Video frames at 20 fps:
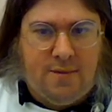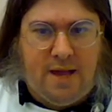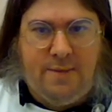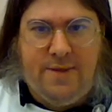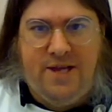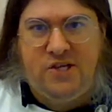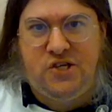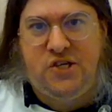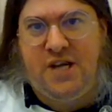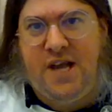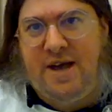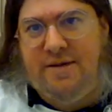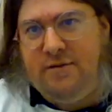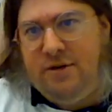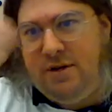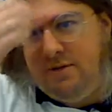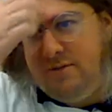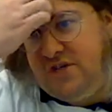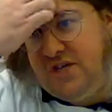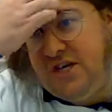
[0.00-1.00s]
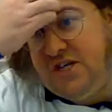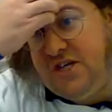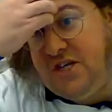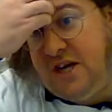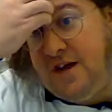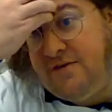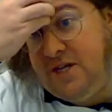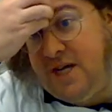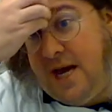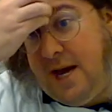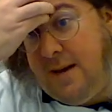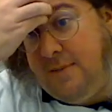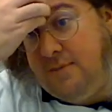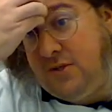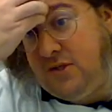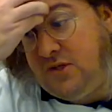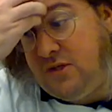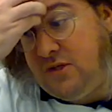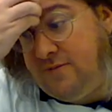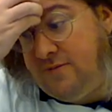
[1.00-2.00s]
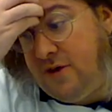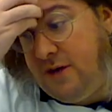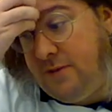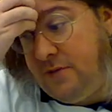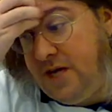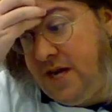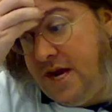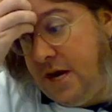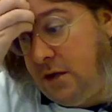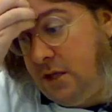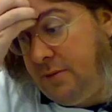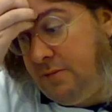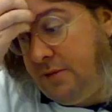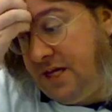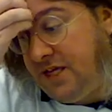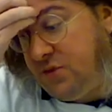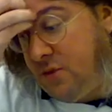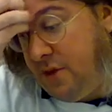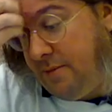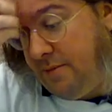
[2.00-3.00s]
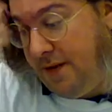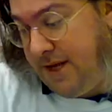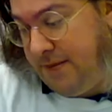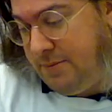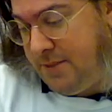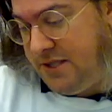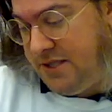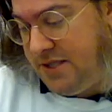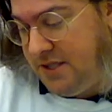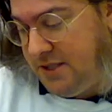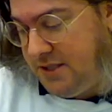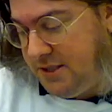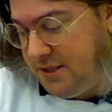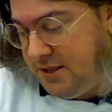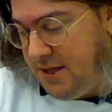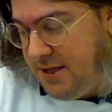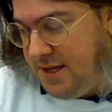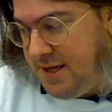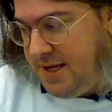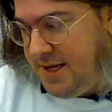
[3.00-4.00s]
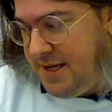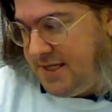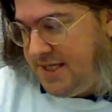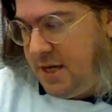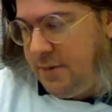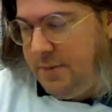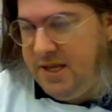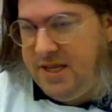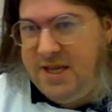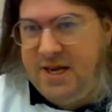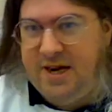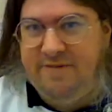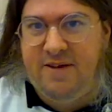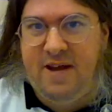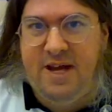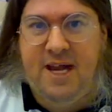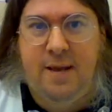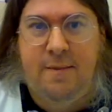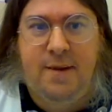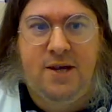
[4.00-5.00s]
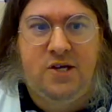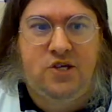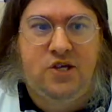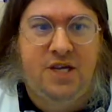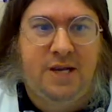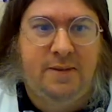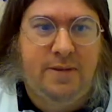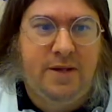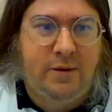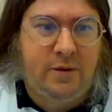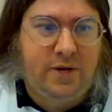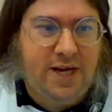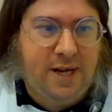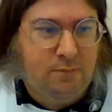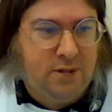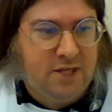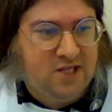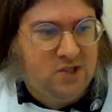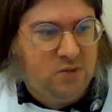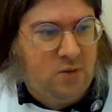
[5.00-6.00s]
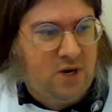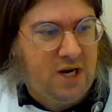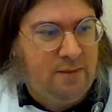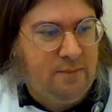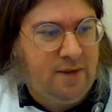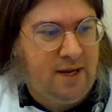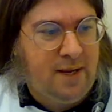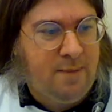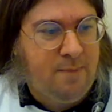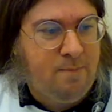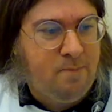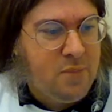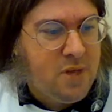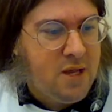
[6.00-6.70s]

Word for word: I mentioned Kevin just enough times for him to not only plus one me, but to tell me that if I kept mentioning him, he would keep plus oneing me.